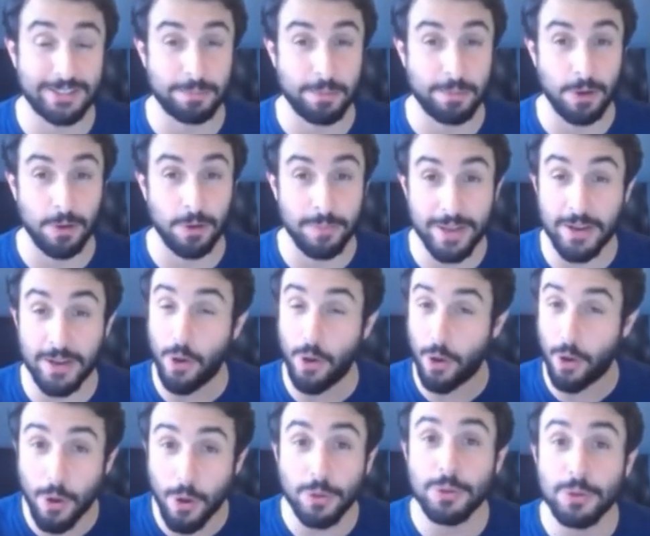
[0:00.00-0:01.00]
experiment
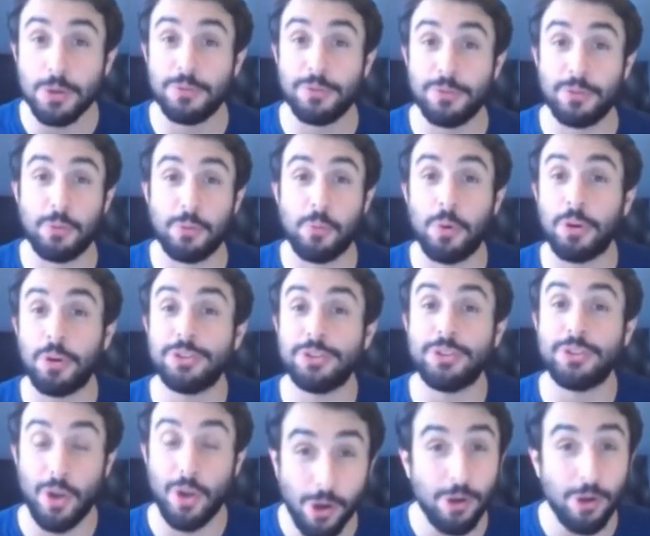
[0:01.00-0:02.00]
all over the
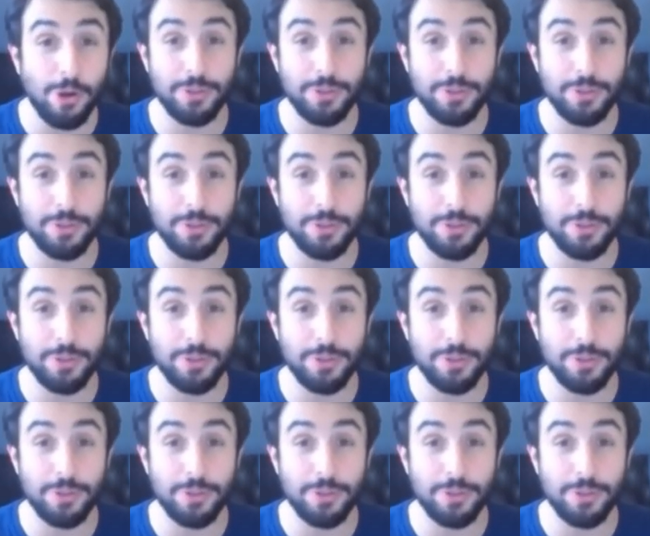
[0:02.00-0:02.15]
world